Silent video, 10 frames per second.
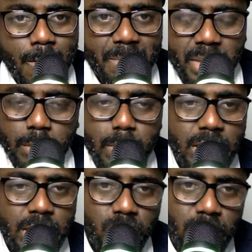His
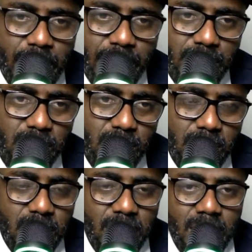passing range,
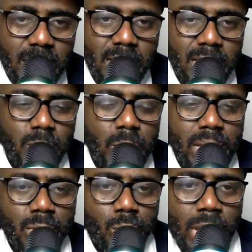the way
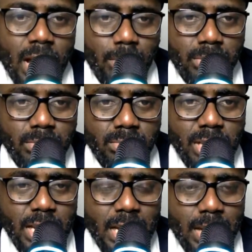he would help
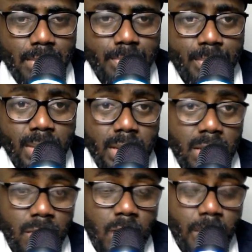
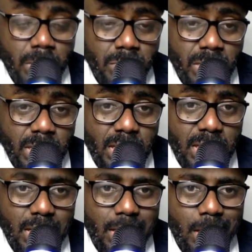Real Madrid,
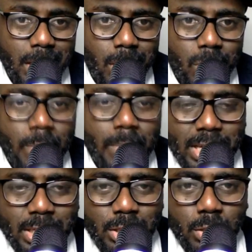in
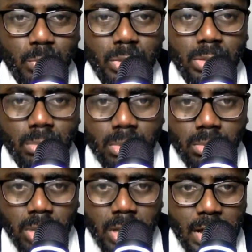partnership with
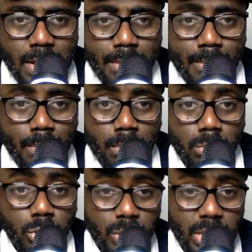
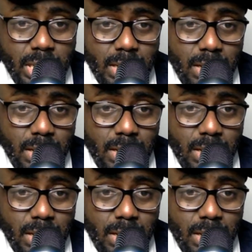Mudryk,